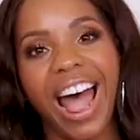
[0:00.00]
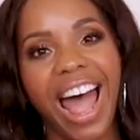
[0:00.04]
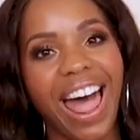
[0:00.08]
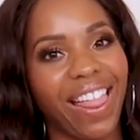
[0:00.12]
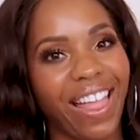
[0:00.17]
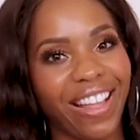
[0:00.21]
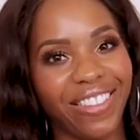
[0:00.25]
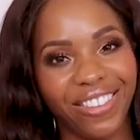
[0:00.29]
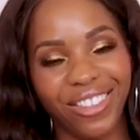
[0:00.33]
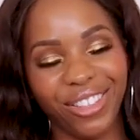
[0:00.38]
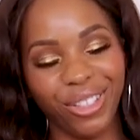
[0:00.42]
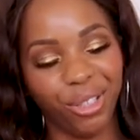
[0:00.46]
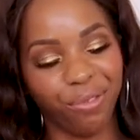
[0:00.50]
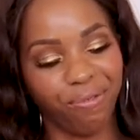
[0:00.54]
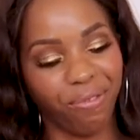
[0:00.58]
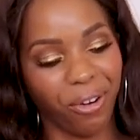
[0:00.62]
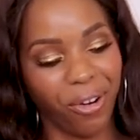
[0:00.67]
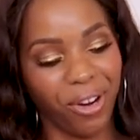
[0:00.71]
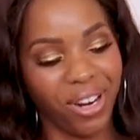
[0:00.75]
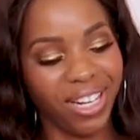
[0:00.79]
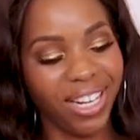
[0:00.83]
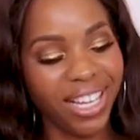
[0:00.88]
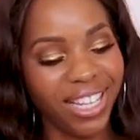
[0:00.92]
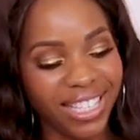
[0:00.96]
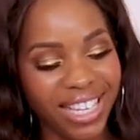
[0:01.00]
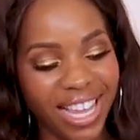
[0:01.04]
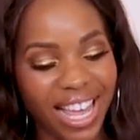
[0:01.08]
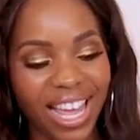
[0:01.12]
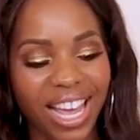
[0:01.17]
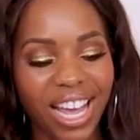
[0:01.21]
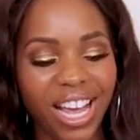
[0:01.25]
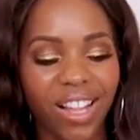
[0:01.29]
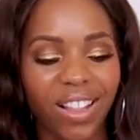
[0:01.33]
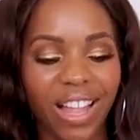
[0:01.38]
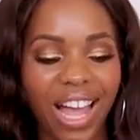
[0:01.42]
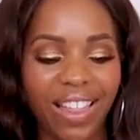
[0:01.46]
I like the little furry
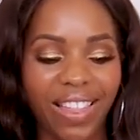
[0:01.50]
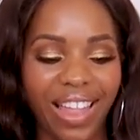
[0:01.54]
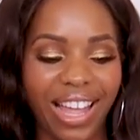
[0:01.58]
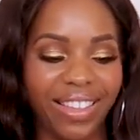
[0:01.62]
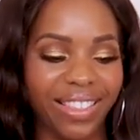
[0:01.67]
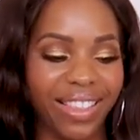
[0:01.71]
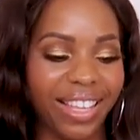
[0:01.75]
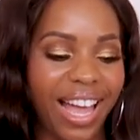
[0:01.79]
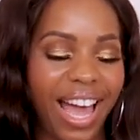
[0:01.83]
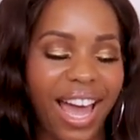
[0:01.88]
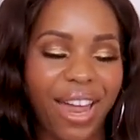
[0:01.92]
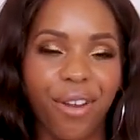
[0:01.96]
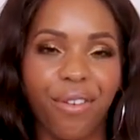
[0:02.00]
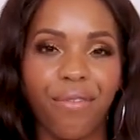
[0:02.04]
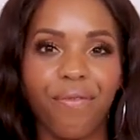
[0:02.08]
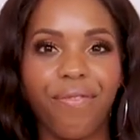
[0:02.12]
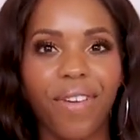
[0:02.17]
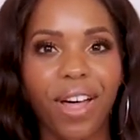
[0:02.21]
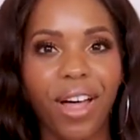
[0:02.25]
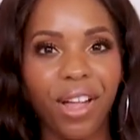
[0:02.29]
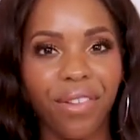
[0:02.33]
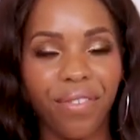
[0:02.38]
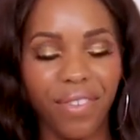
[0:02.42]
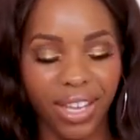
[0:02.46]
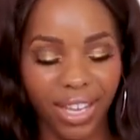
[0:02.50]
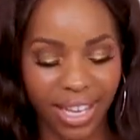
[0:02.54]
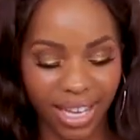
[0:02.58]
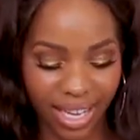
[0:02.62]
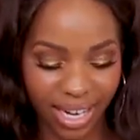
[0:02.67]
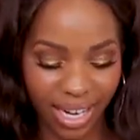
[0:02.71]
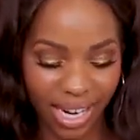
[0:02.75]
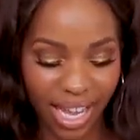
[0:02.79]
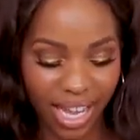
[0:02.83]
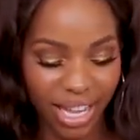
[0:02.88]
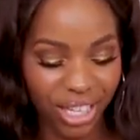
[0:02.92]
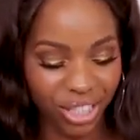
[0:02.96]
detail, I like the kind of velvet,